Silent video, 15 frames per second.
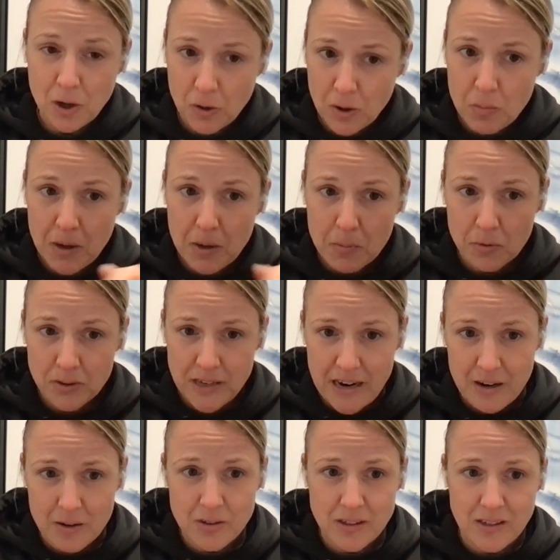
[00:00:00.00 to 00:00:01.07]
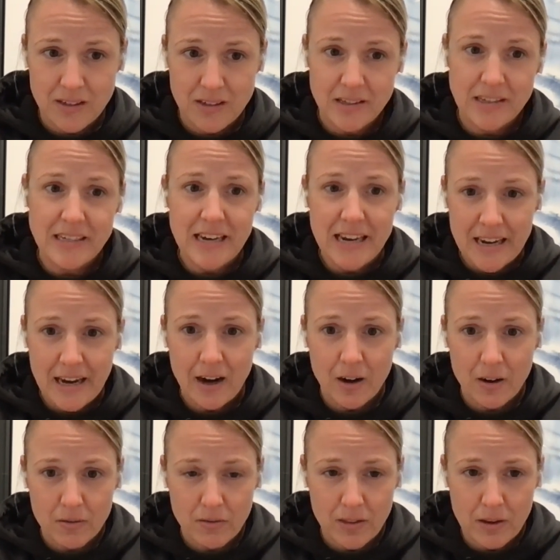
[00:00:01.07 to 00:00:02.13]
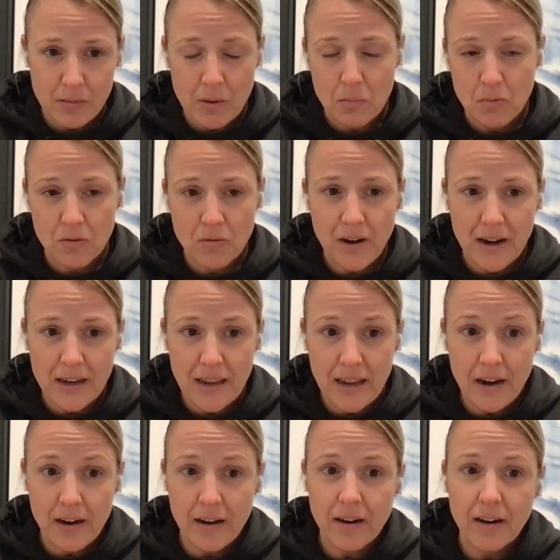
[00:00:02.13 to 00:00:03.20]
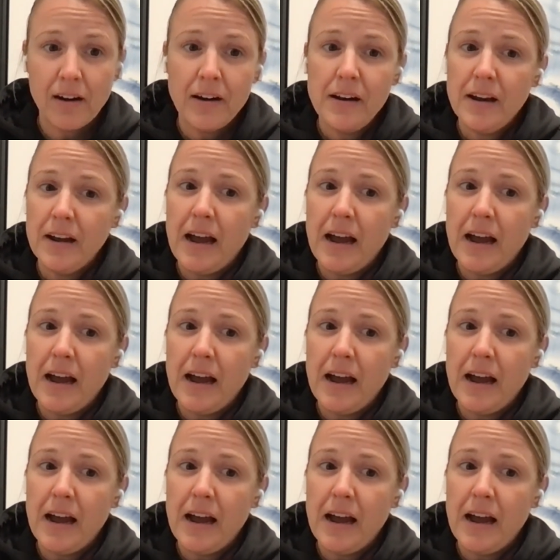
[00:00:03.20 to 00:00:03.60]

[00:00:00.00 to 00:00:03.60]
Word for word: to go to people's houses and take care of them and provide care.